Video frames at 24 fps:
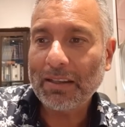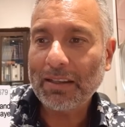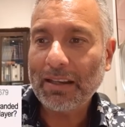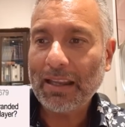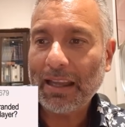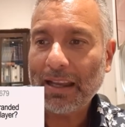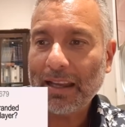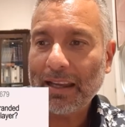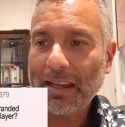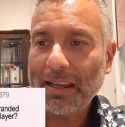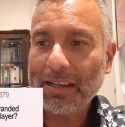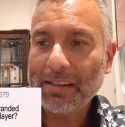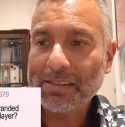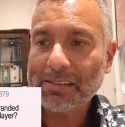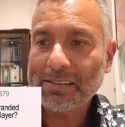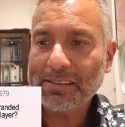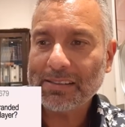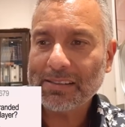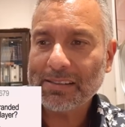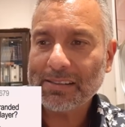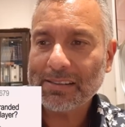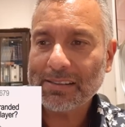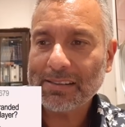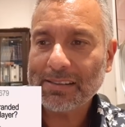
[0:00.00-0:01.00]

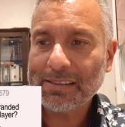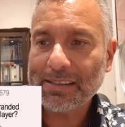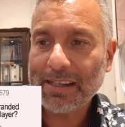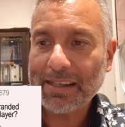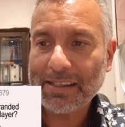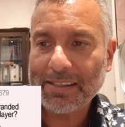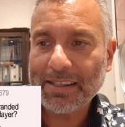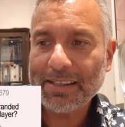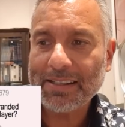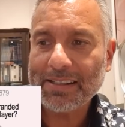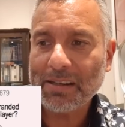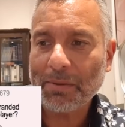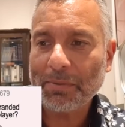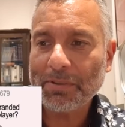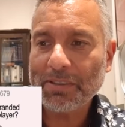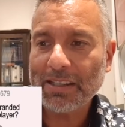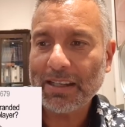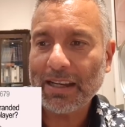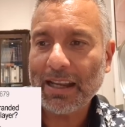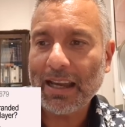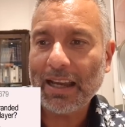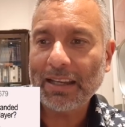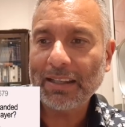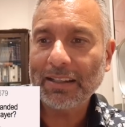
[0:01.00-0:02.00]

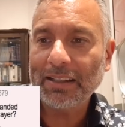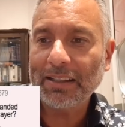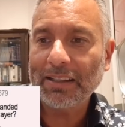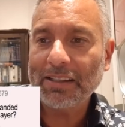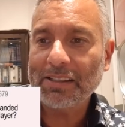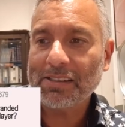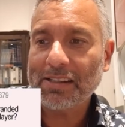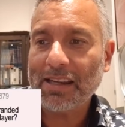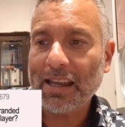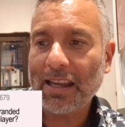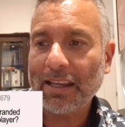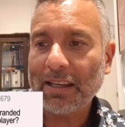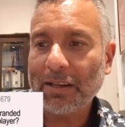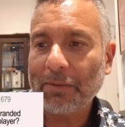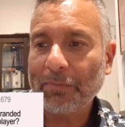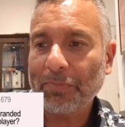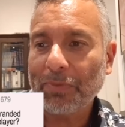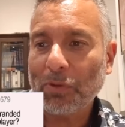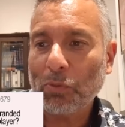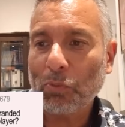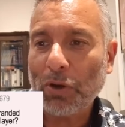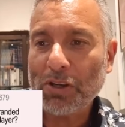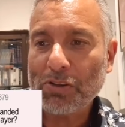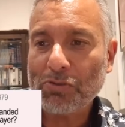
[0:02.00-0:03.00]
1679, is saying,
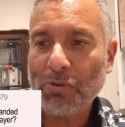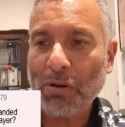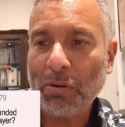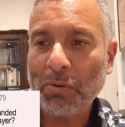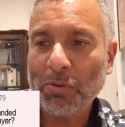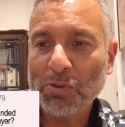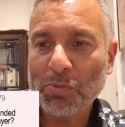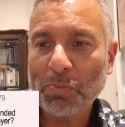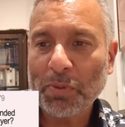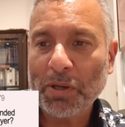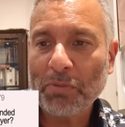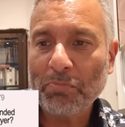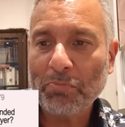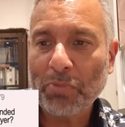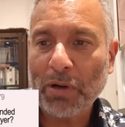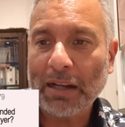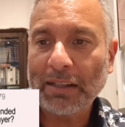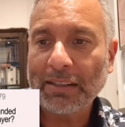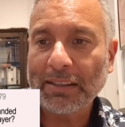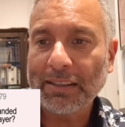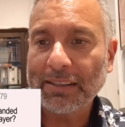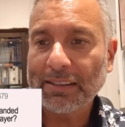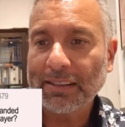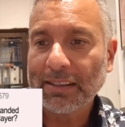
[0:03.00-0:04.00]
why is Ramos being
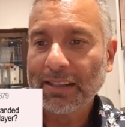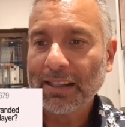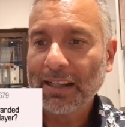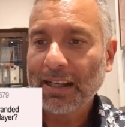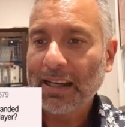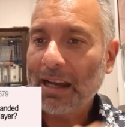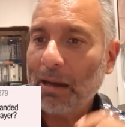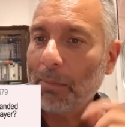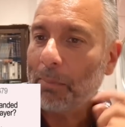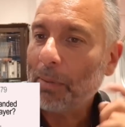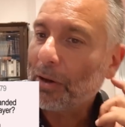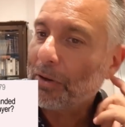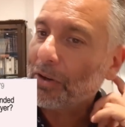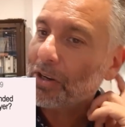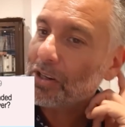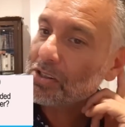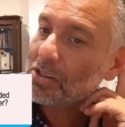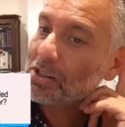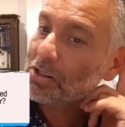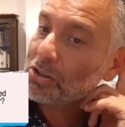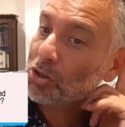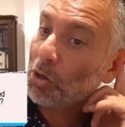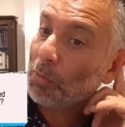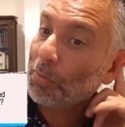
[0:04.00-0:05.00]
branded about
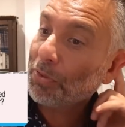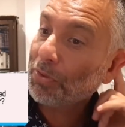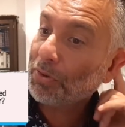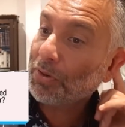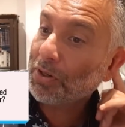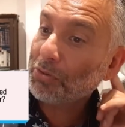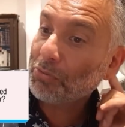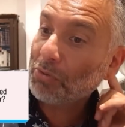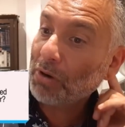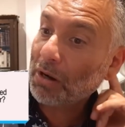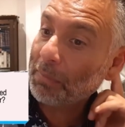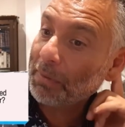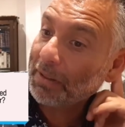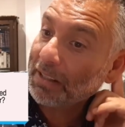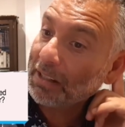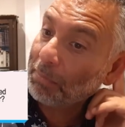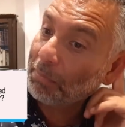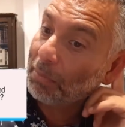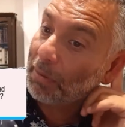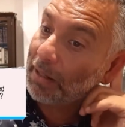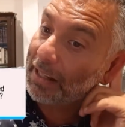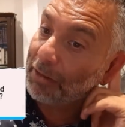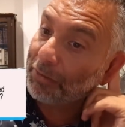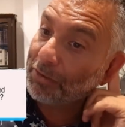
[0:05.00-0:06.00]
as a top three Real
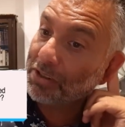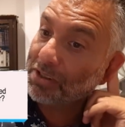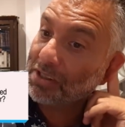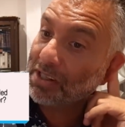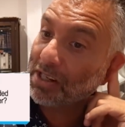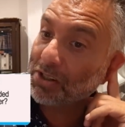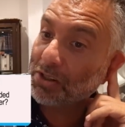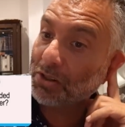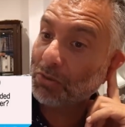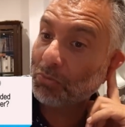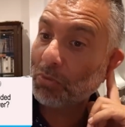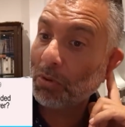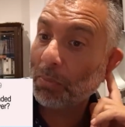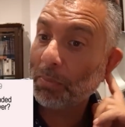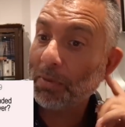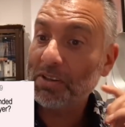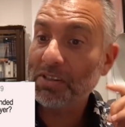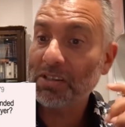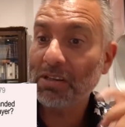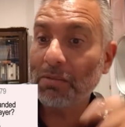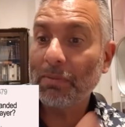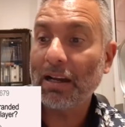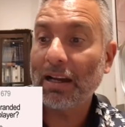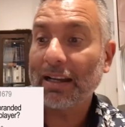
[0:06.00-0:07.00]
Madrid player of the season when
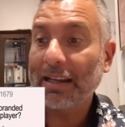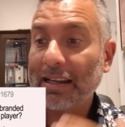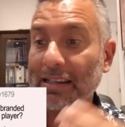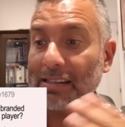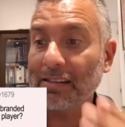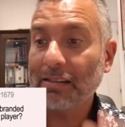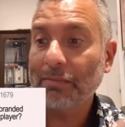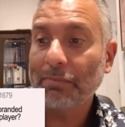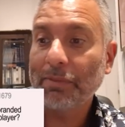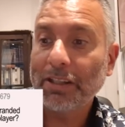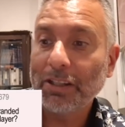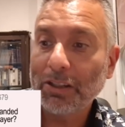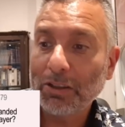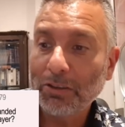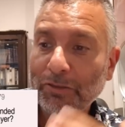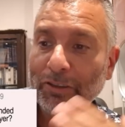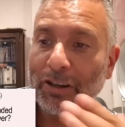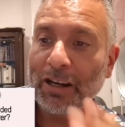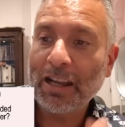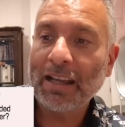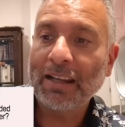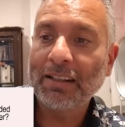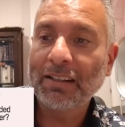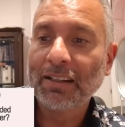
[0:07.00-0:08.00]
Benzema, Casemiro,
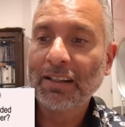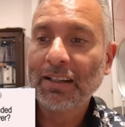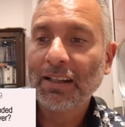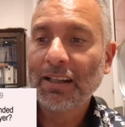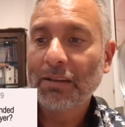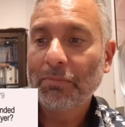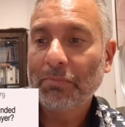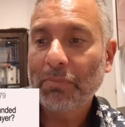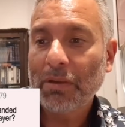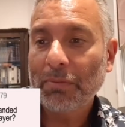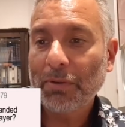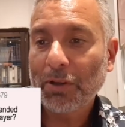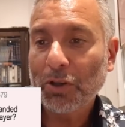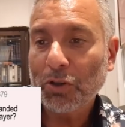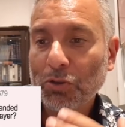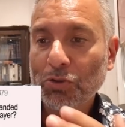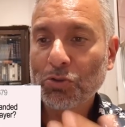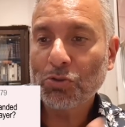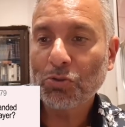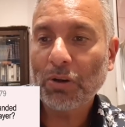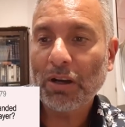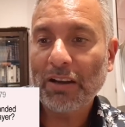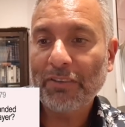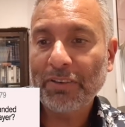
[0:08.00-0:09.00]
Varane, maybe
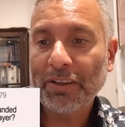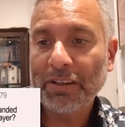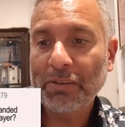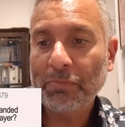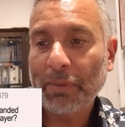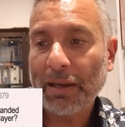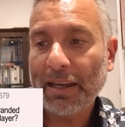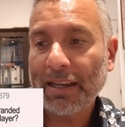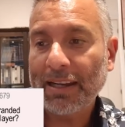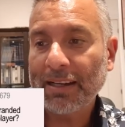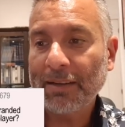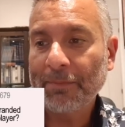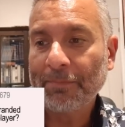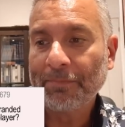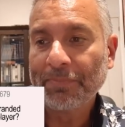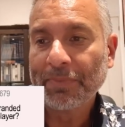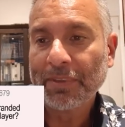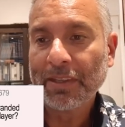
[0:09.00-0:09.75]
Courtois have been better?